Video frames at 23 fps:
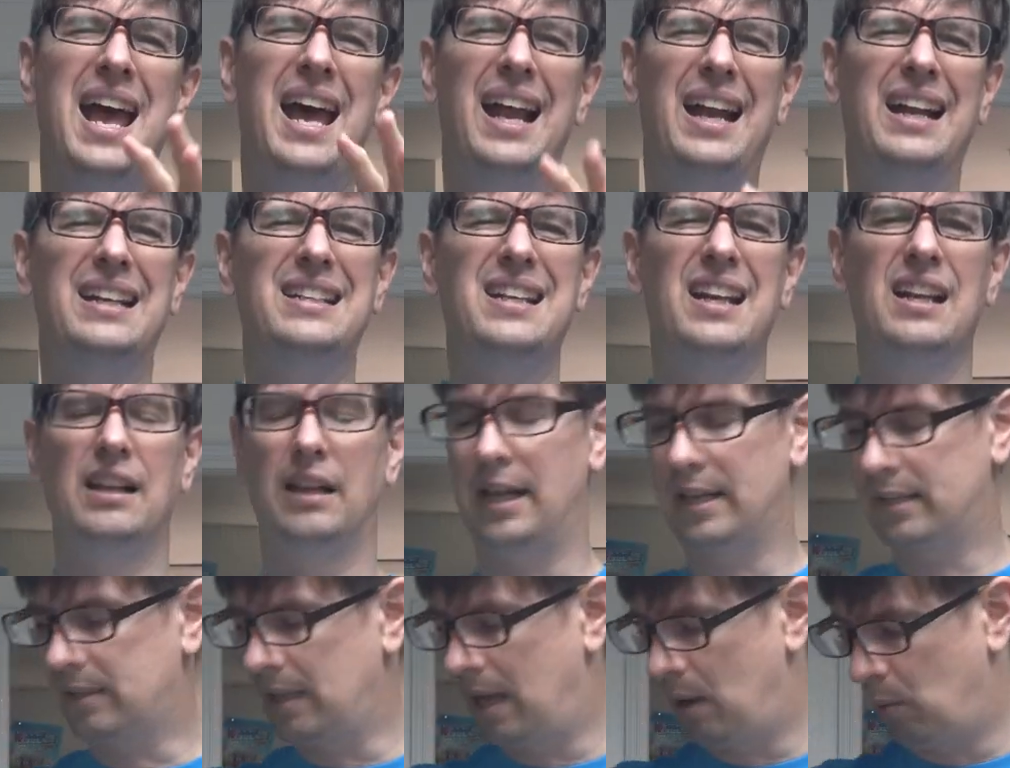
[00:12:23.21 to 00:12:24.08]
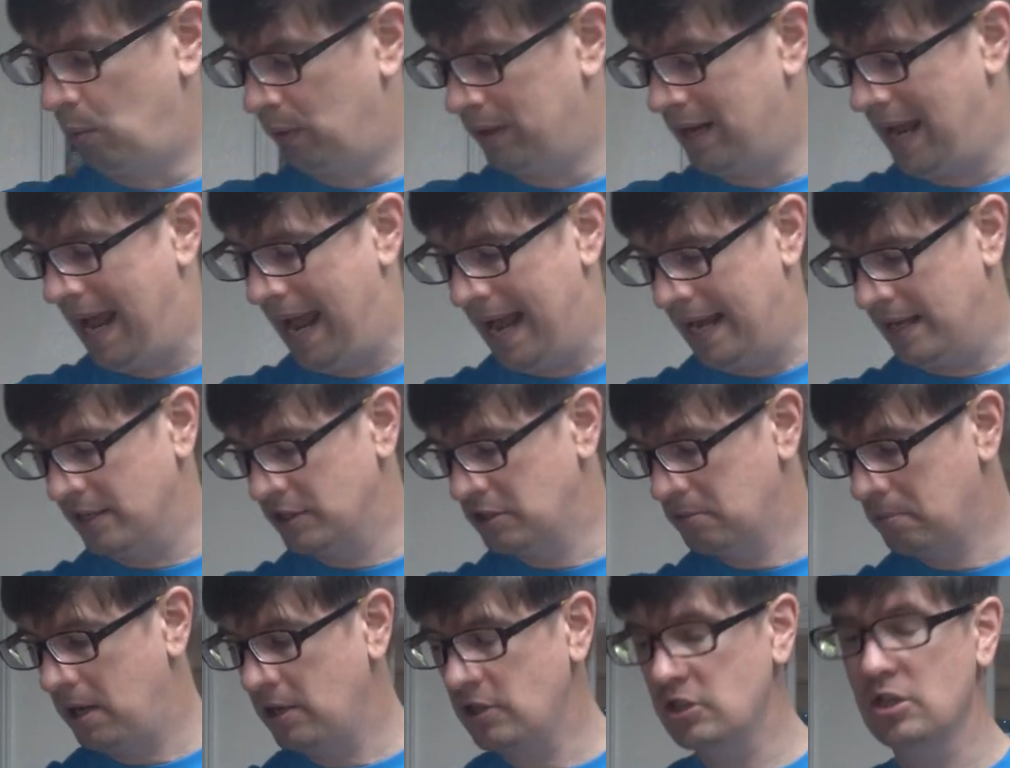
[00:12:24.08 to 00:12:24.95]
And I didn't like that one as
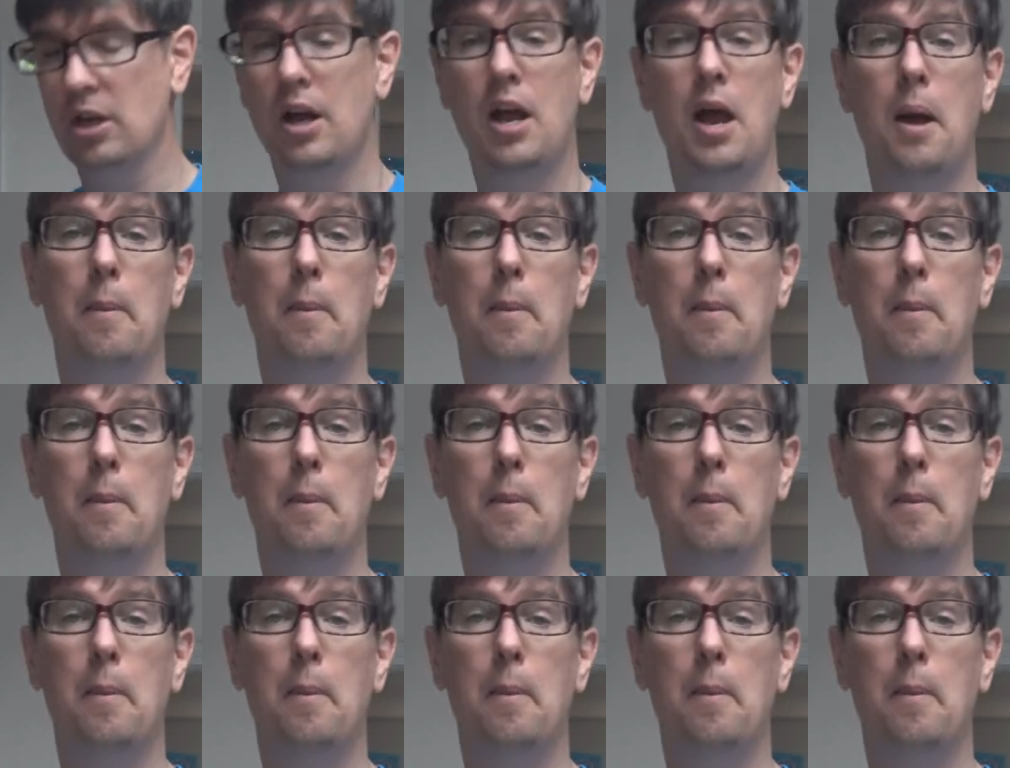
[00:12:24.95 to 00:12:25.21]
much.